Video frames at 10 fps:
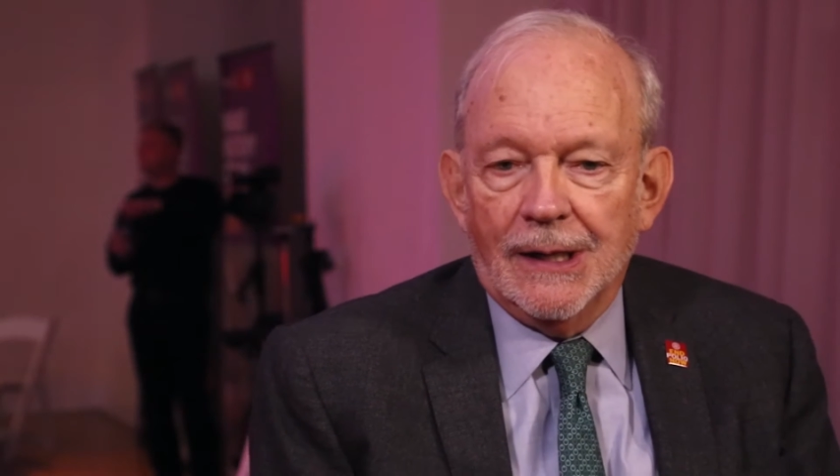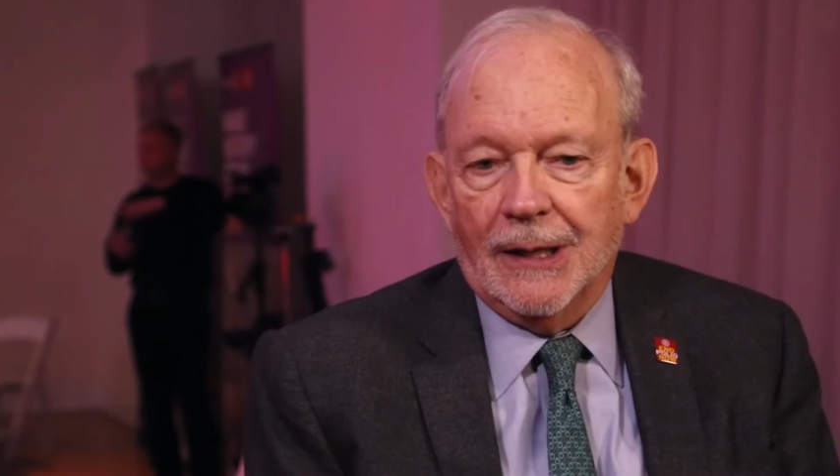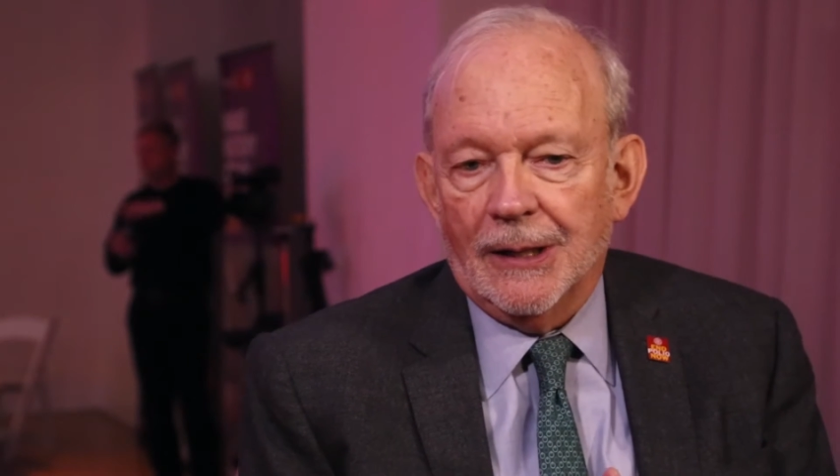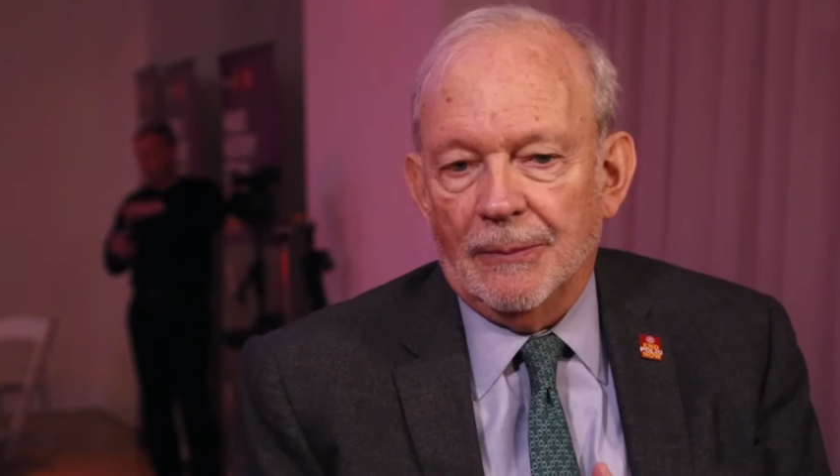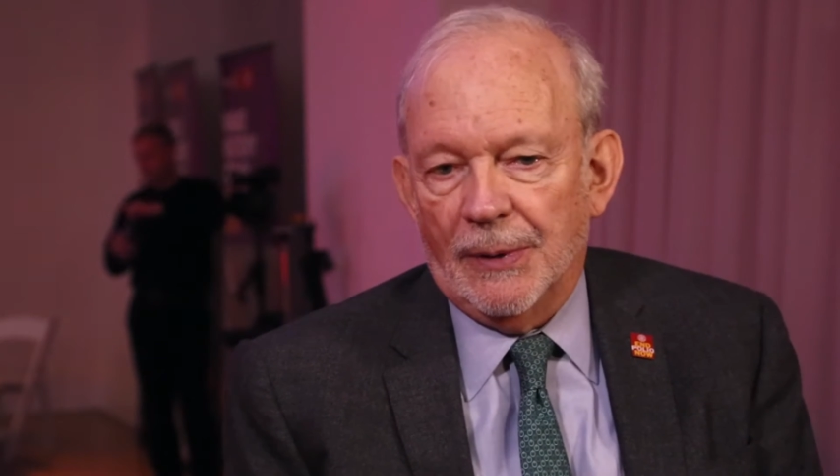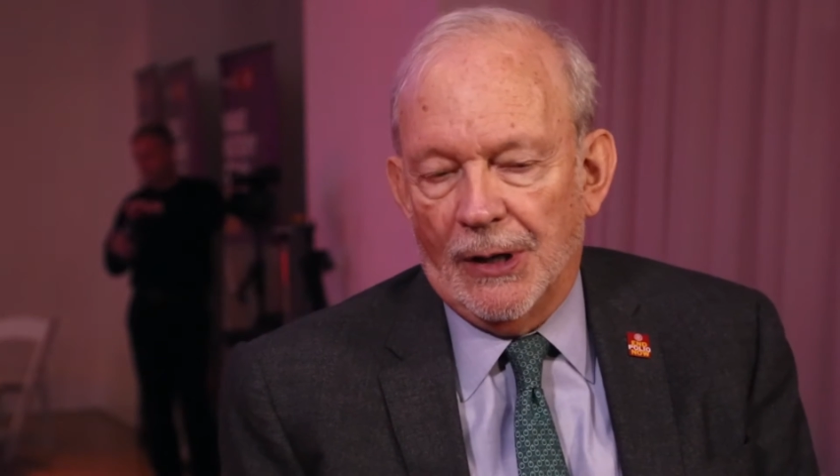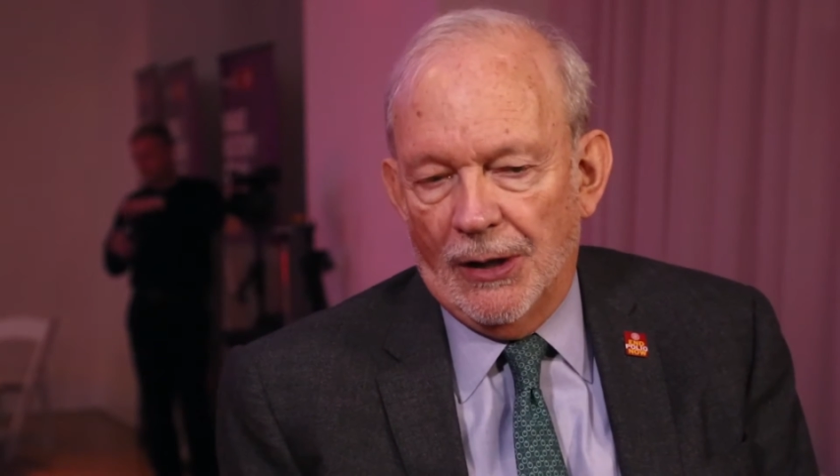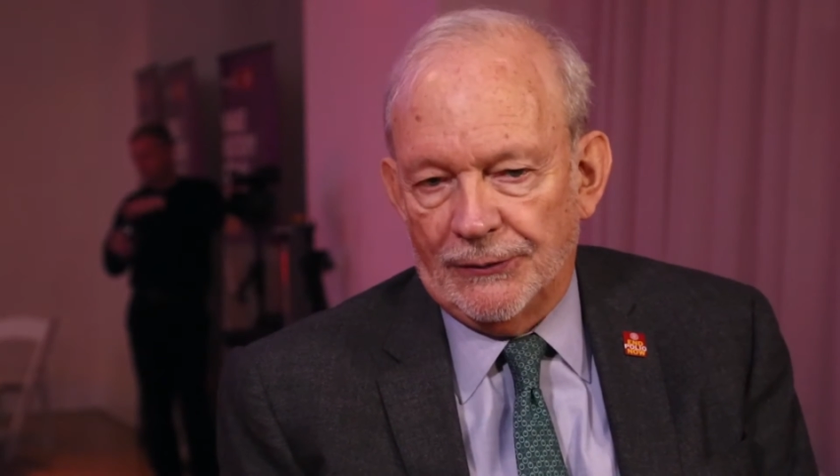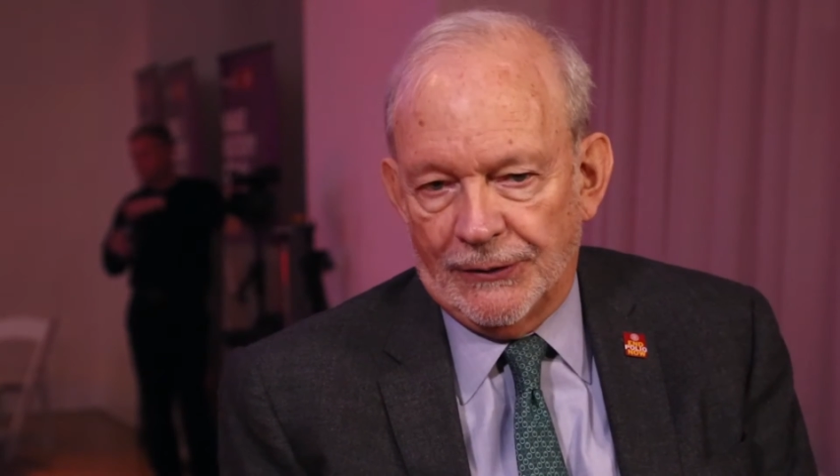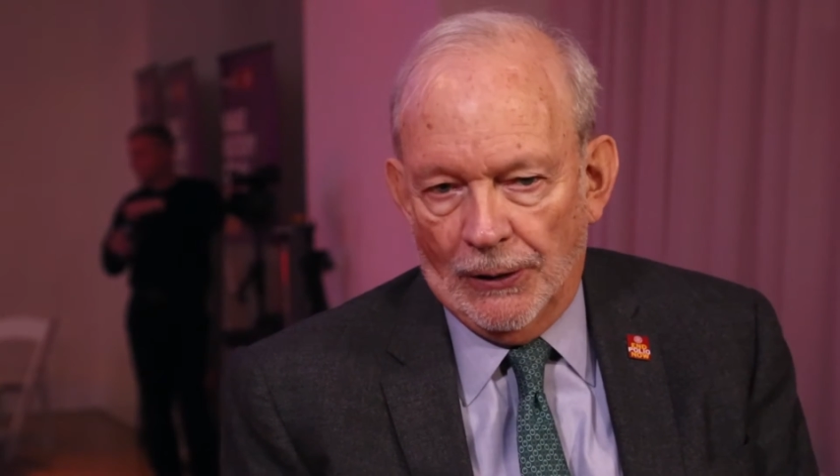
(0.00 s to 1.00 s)
uh, but
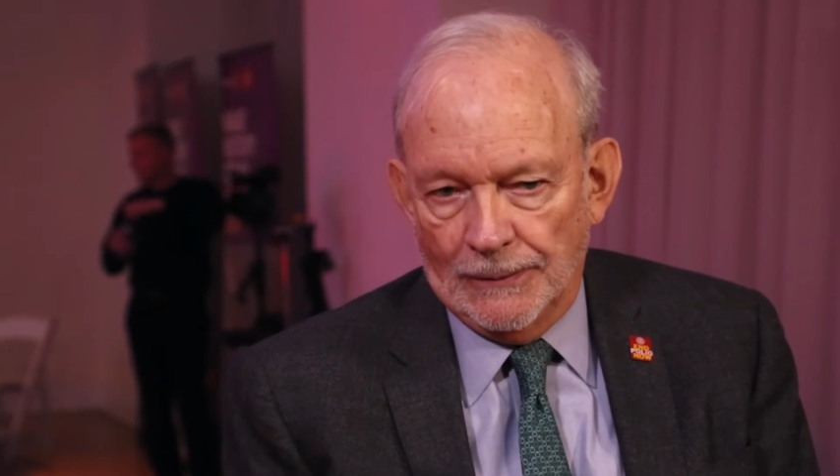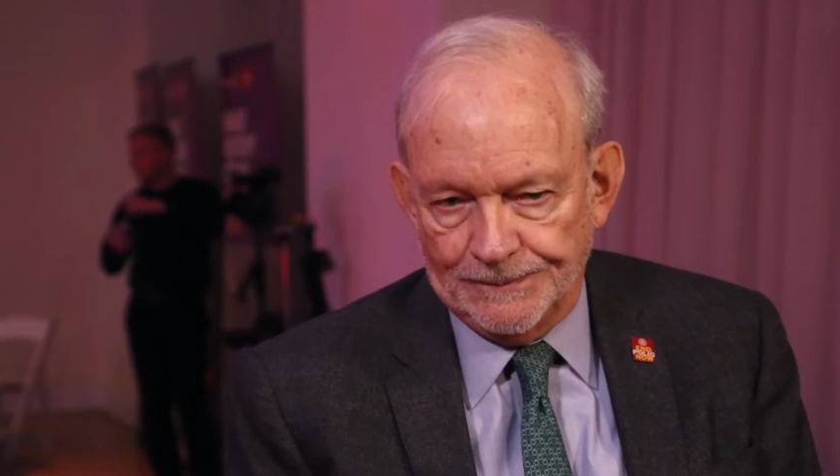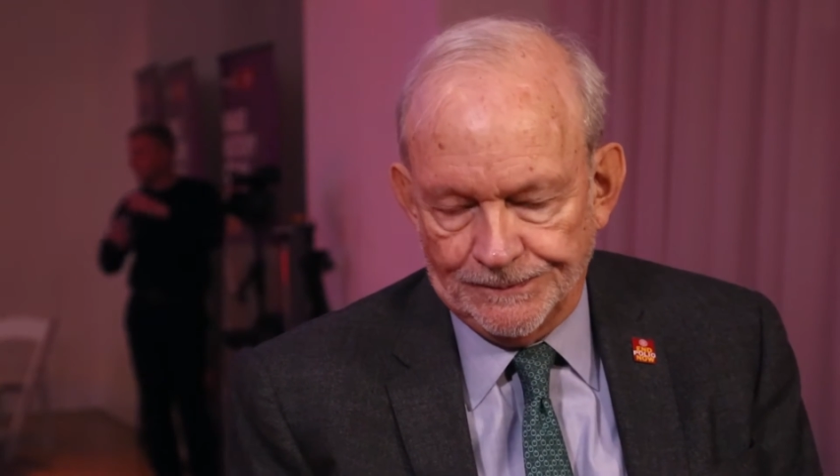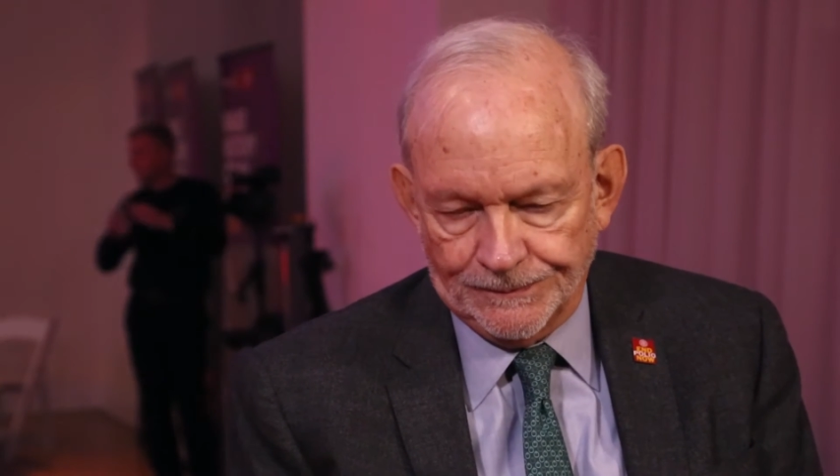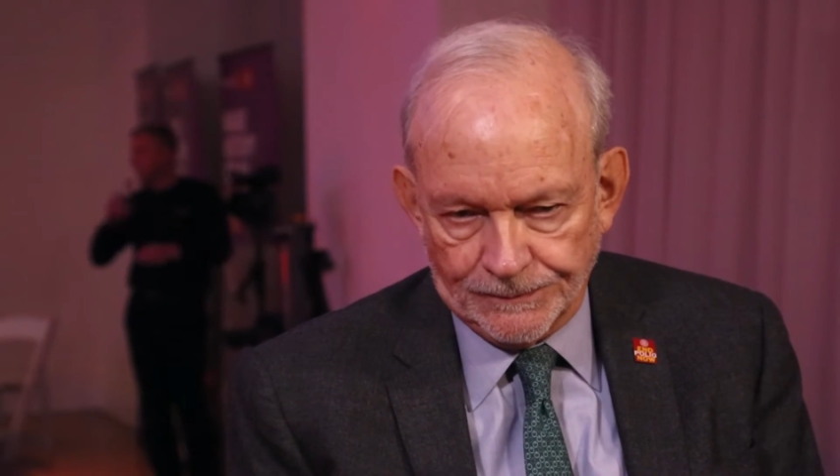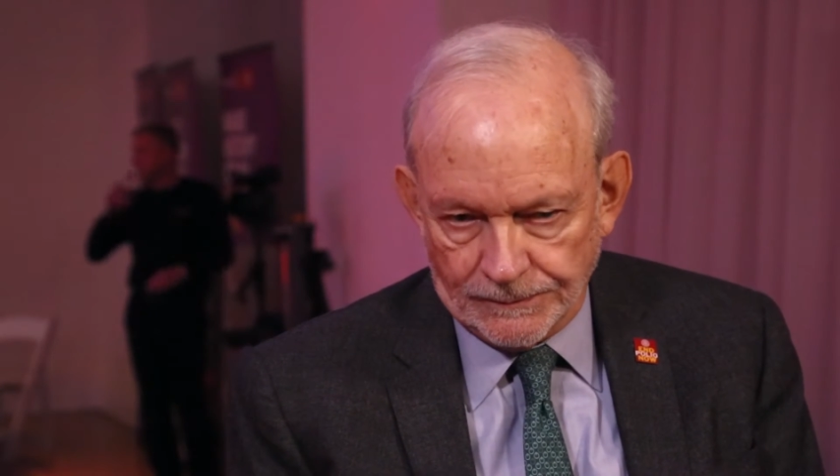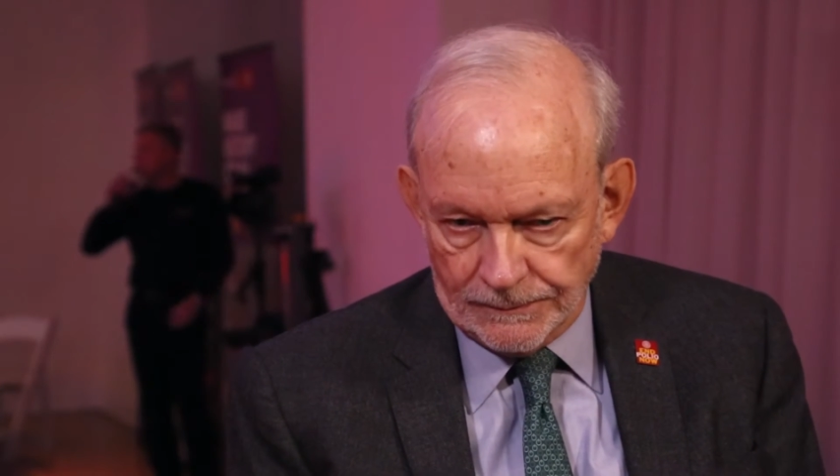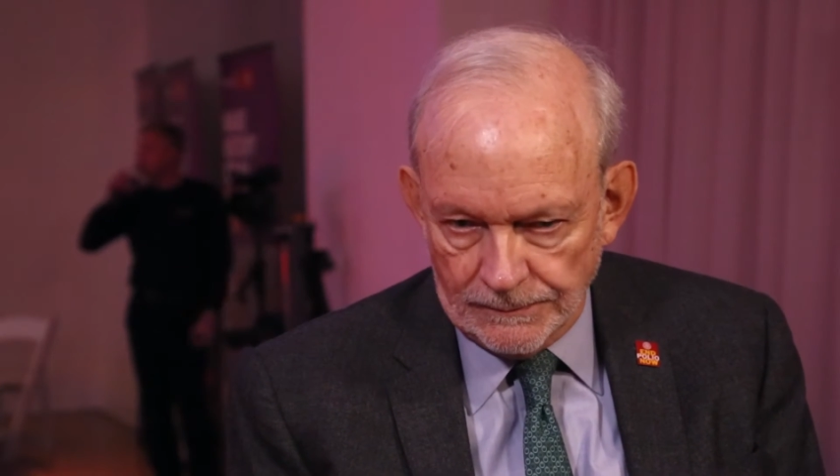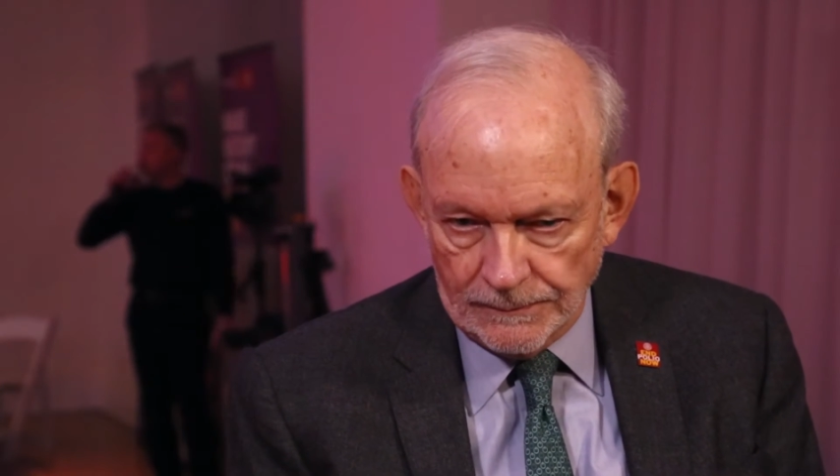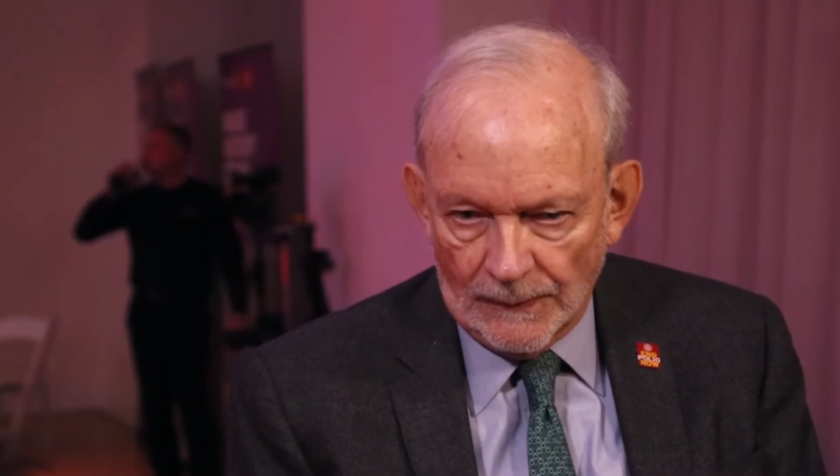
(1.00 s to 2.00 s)
also
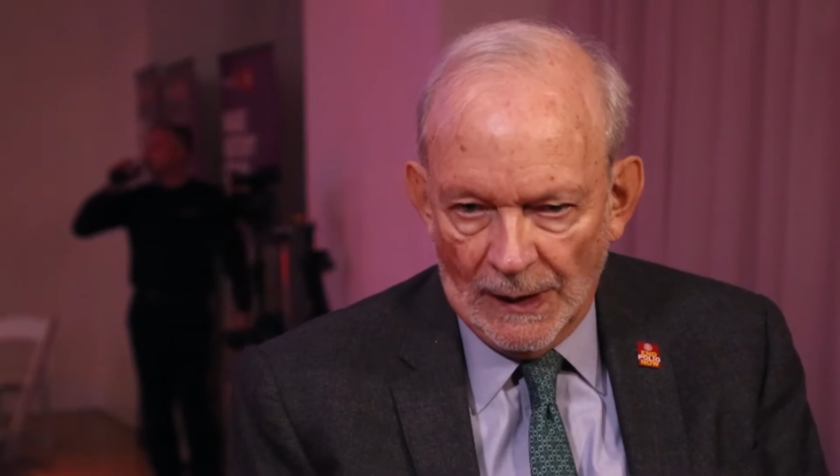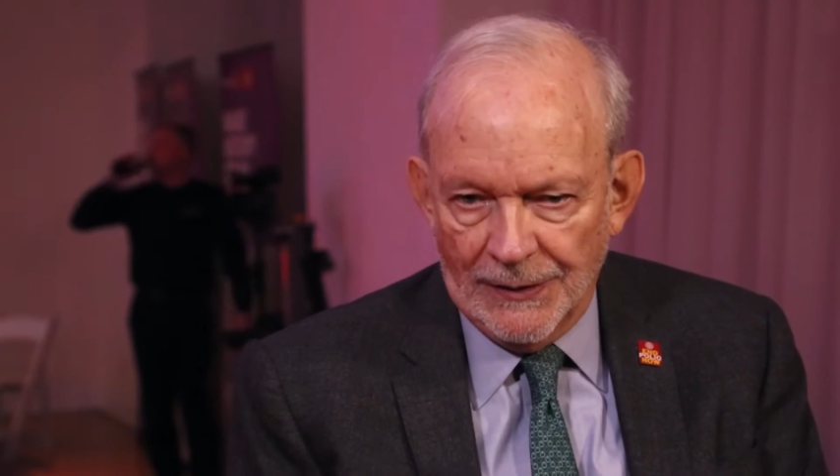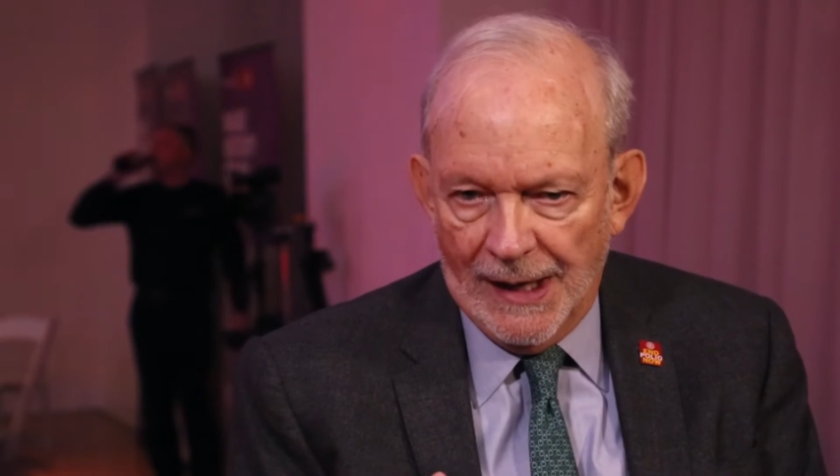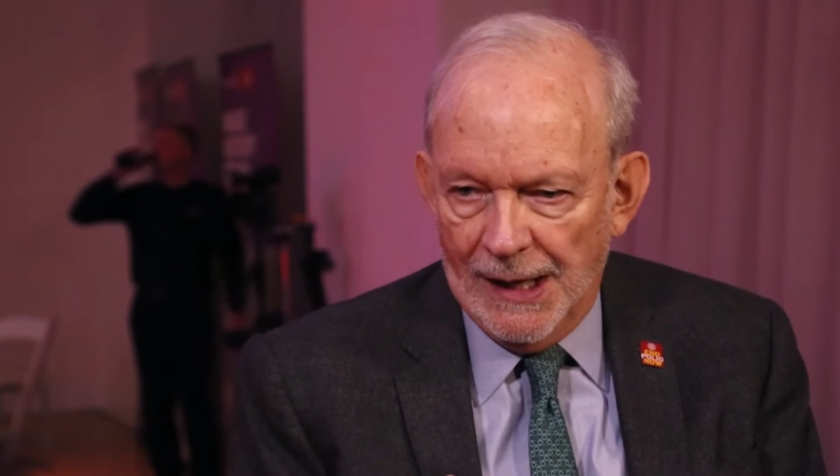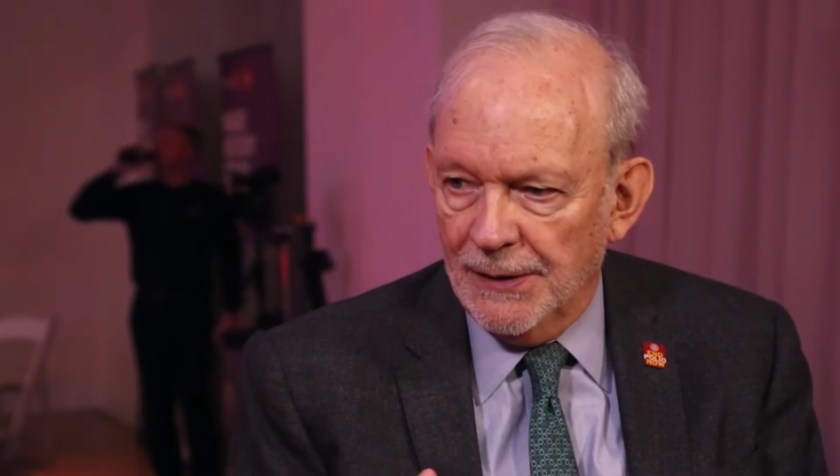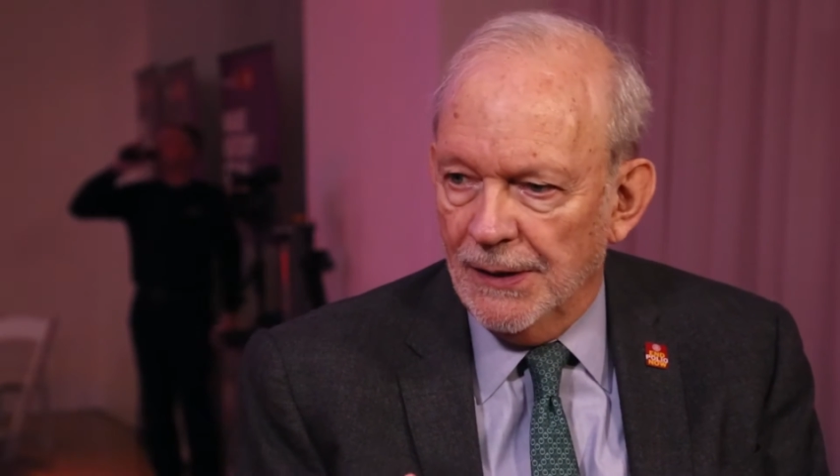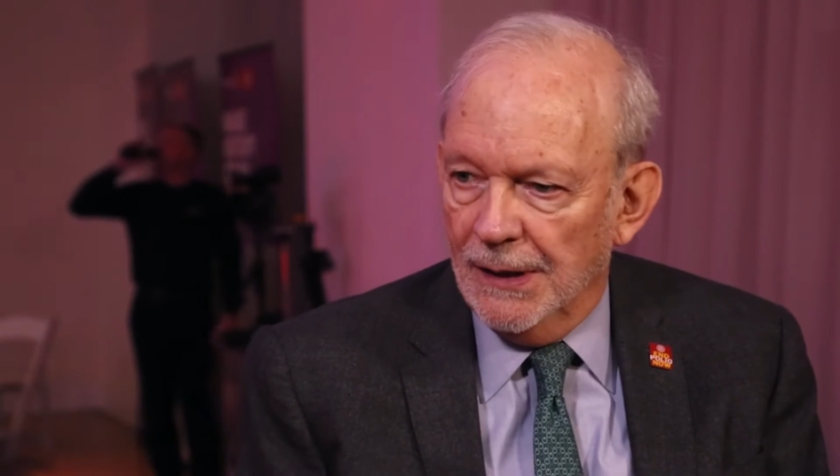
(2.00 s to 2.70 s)
then,